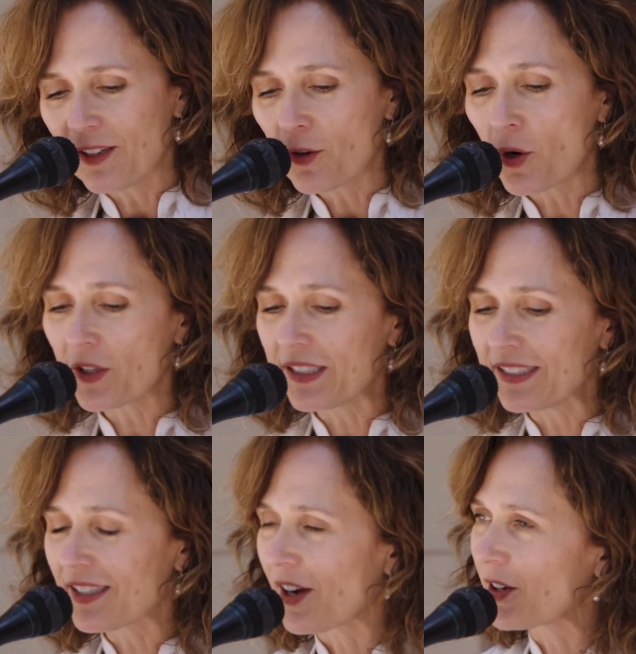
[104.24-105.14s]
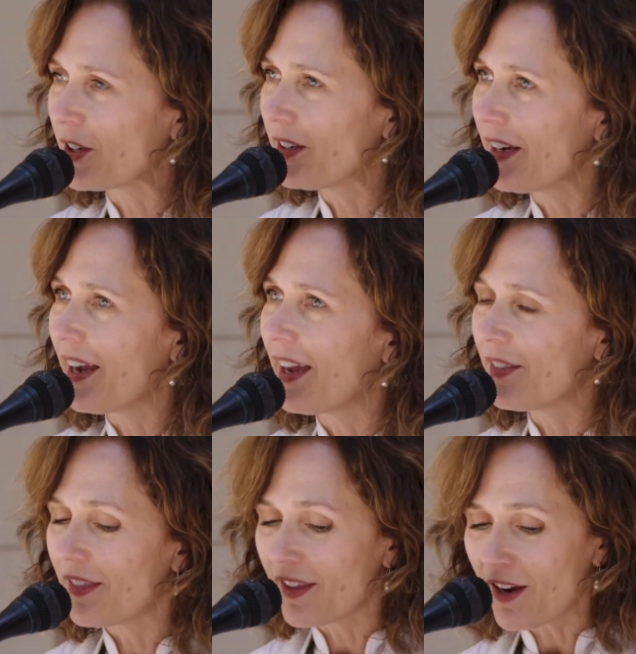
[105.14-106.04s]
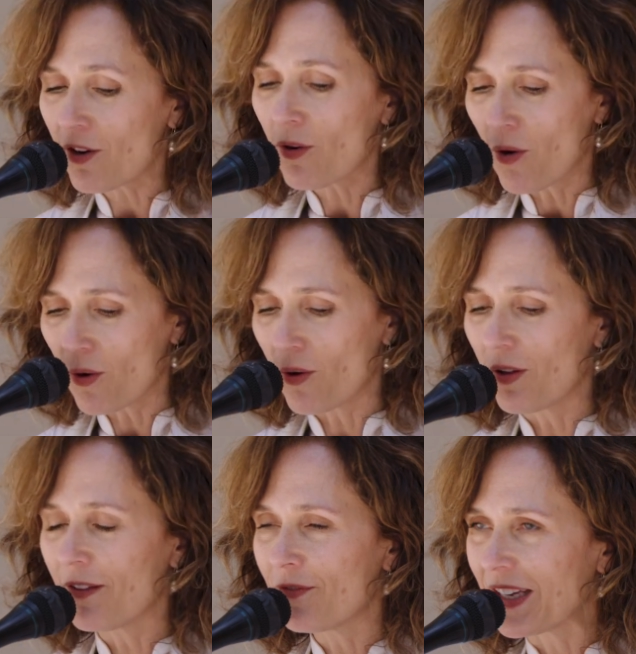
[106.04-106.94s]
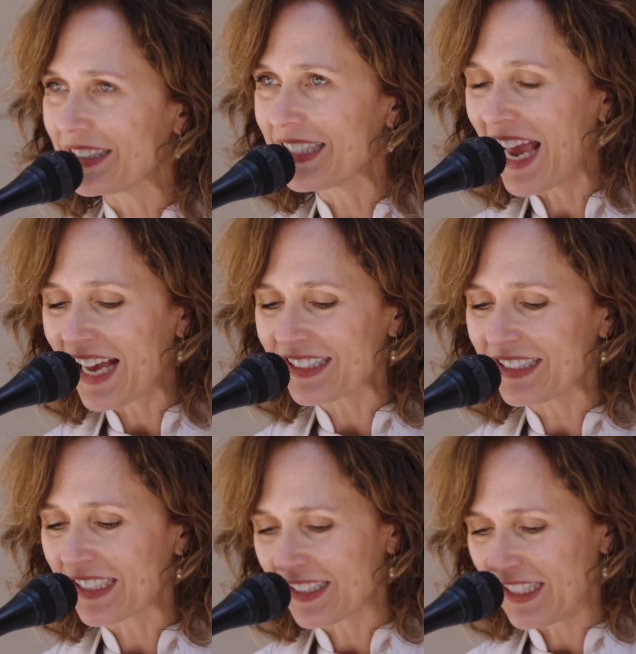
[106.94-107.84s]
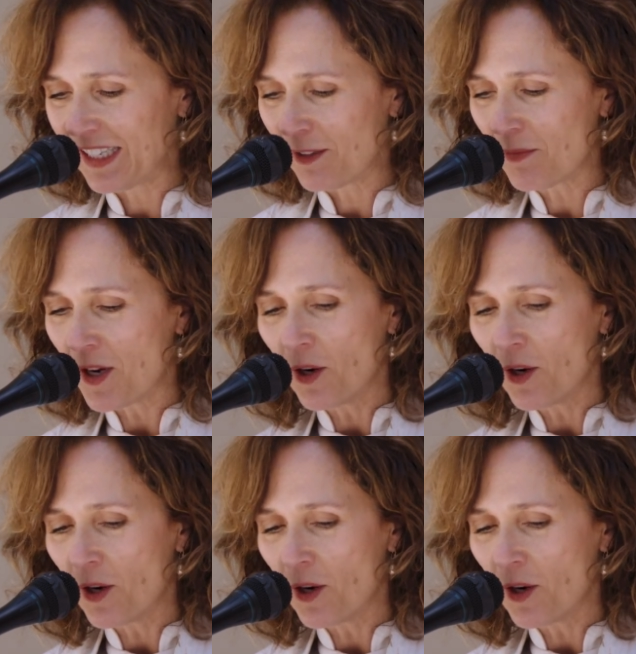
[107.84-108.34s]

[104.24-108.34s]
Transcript: Courtney Tucker, and their whole fantastic team,